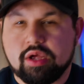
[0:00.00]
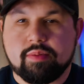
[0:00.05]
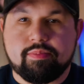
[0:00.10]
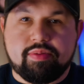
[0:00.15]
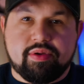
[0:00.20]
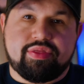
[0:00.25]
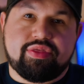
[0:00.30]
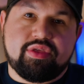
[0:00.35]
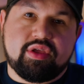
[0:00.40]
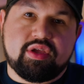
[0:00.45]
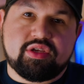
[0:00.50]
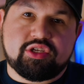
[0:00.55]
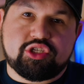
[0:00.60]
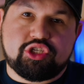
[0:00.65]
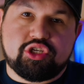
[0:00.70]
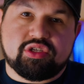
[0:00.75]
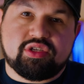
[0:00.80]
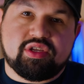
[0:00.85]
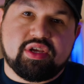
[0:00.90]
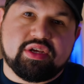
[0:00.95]
But these,
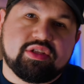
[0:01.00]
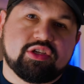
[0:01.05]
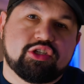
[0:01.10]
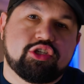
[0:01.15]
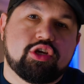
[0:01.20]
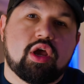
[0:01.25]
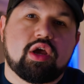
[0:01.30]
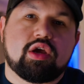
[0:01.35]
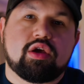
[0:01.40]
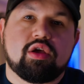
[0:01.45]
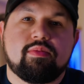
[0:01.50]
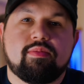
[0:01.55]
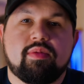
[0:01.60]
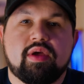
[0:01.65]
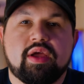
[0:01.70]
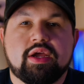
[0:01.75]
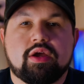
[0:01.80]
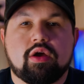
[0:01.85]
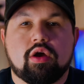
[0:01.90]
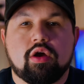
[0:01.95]
just like the shotgun
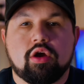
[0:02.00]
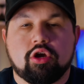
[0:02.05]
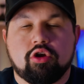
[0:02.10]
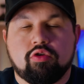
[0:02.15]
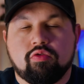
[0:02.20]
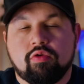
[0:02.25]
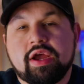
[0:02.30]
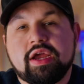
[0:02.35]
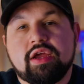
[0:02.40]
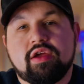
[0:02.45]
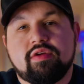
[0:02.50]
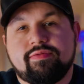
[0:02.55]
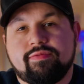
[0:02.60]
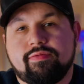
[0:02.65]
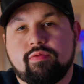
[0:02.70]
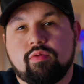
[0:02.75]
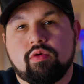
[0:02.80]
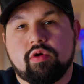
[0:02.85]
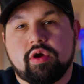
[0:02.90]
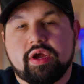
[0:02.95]
mic, are great
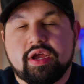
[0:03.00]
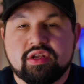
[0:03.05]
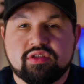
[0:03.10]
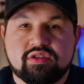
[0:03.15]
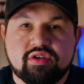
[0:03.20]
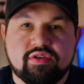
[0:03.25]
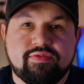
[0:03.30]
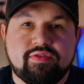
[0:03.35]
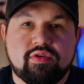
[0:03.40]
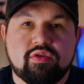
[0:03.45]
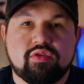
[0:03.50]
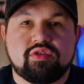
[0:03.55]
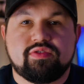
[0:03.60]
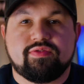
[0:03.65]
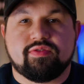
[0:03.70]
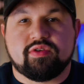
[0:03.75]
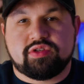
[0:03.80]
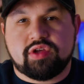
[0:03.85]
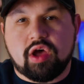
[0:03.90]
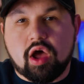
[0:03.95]
for interviews,
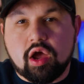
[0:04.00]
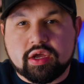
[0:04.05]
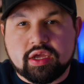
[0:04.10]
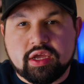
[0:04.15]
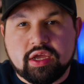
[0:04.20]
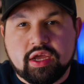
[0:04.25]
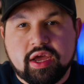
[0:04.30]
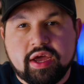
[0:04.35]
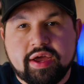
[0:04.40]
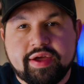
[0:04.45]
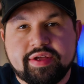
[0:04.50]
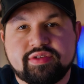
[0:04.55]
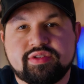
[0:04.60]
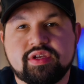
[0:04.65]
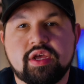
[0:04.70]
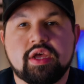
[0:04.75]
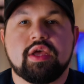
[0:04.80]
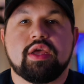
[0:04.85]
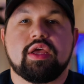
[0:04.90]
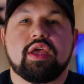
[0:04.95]
for talking heads,
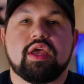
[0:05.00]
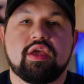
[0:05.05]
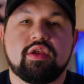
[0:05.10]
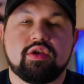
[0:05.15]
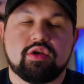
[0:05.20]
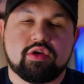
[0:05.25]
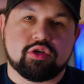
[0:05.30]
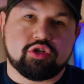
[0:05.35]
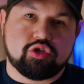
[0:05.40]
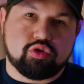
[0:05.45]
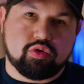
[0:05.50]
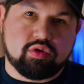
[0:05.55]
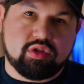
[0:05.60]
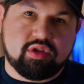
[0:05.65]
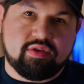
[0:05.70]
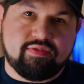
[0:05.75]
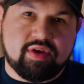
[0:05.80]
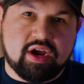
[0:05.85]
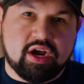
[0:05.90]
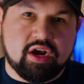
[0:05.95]
in controlled
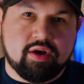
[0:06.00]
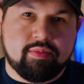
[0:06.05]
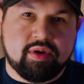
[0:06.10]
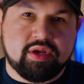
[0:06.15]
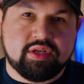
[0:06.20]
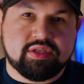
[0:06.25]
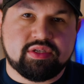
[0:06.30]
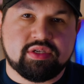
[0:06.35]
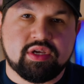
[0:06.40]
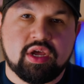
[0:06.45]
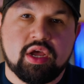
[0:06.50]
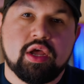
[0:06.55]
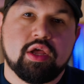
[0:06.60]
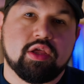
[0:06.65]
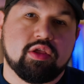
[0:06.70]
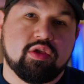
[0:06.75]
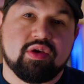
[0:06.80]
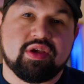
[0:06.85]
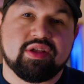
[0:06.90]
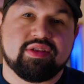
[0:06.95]
environments.
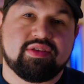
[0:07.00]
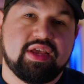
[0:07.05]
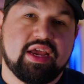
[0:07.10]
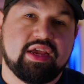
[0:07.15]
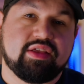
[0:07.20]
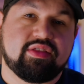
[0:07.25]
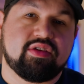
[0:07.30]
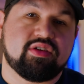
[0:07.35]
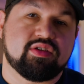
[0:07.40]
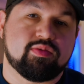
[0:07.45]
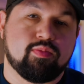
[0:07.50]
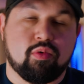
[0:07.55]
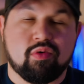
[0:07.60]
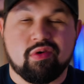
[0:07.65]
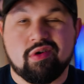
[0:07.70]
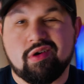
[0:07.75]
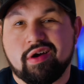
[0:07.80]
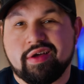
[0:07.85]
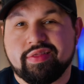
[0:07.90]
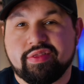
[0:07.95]
You can take these
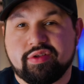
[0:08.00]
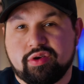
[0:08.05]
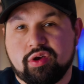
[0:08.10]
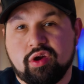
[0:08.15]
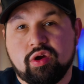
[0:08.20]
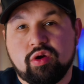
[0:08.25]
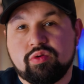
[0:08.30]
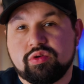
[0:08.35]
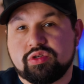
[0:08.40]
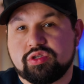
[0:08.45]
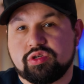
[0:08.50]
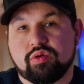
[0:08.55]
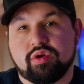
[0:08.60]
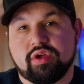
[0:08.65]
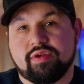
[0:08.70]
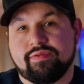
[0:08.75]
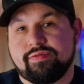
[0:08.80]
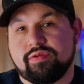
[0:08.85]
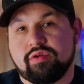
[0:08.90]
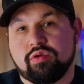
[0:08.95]
more on the go. So
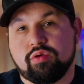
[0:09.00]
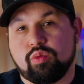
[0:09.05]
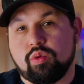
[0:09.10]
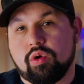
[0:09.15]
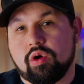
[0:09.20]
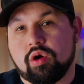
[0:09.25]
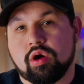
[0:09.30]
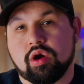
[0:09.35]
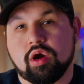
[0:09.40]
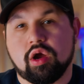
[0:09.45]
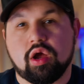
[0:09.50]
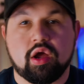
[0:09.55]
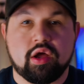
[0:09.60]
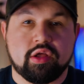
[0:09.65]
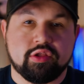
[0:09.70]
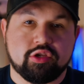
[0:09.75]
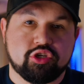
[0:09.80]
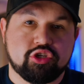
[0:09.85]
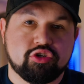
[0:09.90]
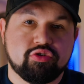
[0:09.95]
if you are
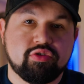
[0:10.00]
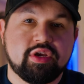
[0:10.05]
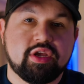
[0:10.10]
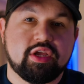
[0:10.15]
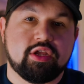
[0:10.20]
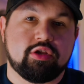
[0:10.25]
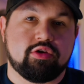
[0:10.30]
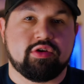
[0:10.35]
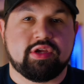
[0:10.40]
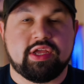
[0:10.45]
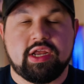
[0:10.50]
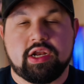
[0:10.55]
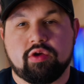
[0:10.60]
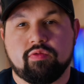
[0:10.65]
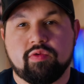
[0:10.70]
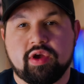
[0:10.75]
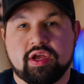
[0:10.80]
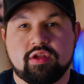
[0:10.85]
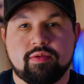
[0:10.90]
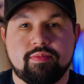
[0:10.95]
on the street and you're getting
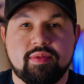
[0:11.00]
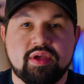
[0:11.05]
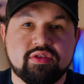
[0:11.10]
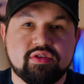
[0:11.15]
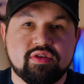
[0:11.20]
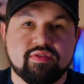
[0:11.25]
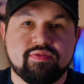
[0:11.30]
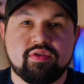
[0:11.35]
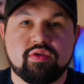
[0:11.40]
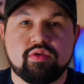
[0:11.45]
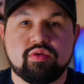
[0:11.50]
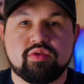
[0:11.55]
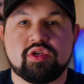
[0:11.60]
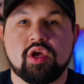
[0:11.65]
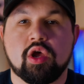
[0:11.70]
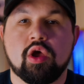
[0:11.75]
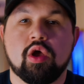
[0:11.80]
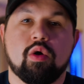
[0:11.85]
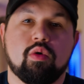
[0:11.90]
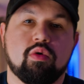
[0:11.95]
random interviews,
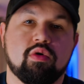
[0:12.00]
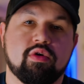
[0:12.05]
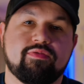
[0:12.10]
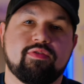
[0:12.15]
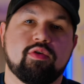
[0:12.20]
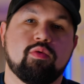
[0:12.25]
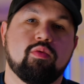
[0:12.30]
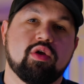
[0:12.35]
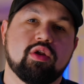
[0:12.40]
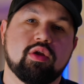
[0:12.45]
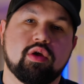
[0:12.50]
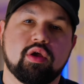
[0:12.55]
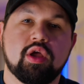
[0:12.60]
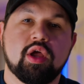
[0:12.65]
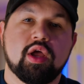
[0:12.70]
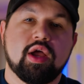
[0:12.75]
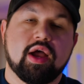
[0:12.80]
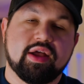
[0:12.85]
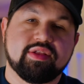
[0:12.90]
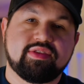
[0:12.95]
or if you want to
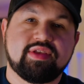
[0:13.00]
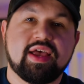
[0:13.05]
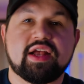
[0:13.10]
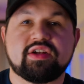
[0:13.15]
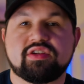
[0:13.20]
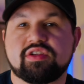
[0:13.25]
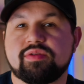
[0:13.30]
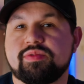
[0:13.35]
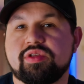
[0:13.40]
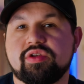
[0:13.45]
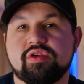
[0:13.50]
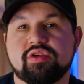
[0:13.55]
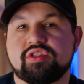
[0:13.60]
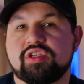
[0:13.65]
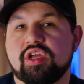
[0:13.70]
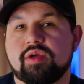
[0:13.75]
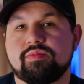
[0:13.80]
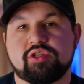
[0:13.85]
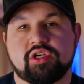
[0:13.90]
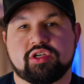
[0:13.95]
attach them to your
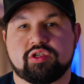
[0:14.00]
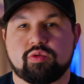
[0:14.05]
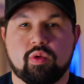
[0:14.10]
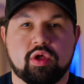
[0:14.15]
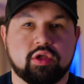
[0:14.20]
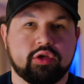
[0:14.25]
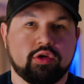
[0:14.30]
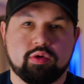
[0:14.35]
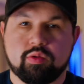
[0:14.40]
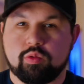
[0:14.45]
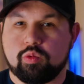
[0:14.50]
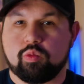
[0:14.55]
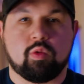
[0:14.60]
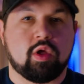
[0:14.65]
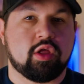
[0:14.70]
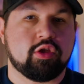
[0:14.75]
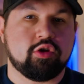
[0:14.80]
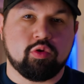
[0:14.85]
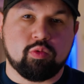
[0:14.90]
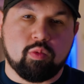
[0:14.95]
subject while
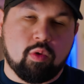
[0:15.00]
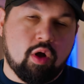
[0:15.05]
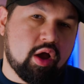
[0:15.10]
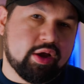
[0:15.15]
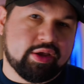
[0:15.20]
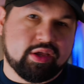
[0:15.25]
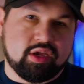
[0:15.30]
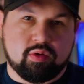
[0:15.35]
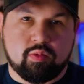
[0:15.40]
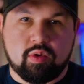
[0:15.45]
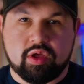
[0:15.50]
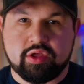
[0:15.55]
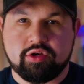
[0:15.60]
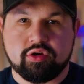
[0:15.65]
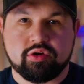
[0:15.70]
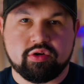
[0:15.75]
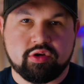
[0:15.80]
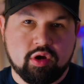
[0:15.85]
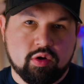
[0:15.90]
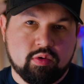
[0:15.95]
you're walking, while
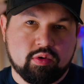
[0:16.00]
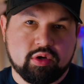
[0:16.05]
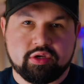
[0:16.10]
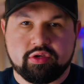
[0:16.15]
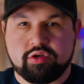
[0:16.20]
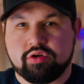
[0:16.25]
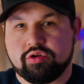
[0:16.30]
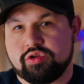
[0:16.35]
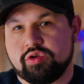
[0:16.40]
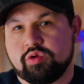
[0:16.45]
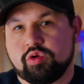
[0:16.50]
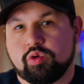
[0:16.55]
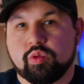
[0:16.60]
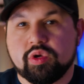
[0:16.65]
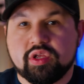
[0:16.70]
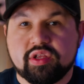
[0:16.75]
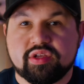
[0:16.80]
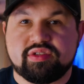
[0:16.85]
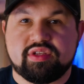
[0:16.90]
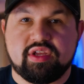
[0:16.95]
you're going, you're doing
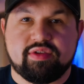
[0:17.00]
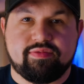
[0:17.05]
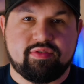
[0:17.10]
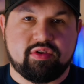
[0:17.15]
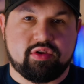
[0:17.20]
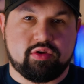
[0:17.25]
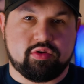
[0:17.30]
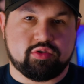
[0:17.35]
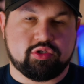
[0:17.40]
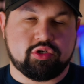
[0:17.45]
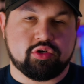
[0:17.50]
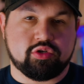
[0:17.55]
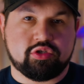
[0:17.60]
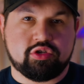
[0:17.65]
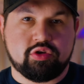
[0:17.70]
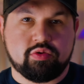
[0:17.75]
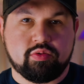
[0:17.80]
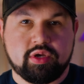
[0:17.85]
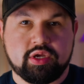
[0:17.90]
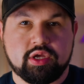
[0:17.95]
real estate videos, you're
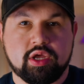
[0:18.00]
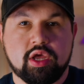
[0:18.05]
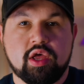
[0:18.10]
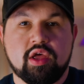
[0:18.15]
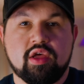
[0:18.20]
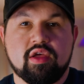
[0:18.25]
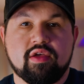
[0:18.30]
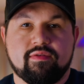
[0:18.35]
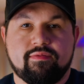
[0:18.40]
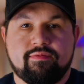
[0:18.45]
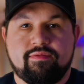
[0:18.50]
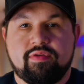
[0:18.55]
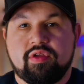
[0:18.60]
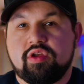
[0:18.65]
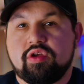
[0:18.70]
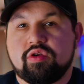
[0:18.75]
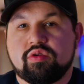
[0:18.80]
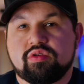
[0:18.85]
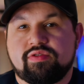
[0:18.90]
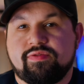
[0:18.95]
doing
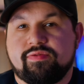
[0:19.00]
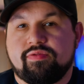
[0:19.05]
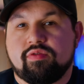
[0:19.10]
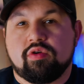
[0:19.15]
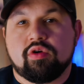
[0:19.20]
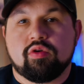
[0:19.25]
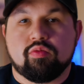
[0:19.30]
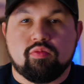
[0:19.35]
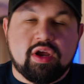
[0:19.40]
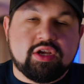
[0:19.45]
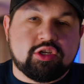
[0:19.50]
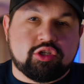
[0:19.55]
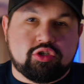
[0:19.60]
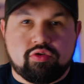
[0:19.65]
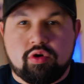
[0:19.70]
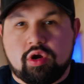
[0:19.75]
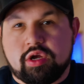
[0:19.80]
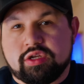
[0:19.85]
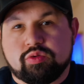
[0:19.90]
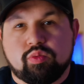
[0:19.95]
videos for
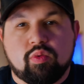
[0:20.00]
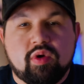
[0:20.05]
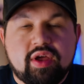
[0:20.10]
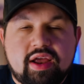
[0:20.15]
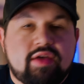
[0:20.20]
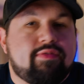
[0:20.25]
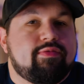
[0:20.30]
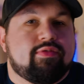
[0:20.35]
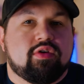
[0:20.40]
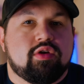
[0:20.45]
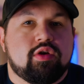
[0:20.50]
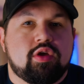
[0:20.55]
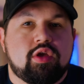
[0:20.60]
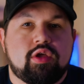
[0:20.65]
restaurants, whatever.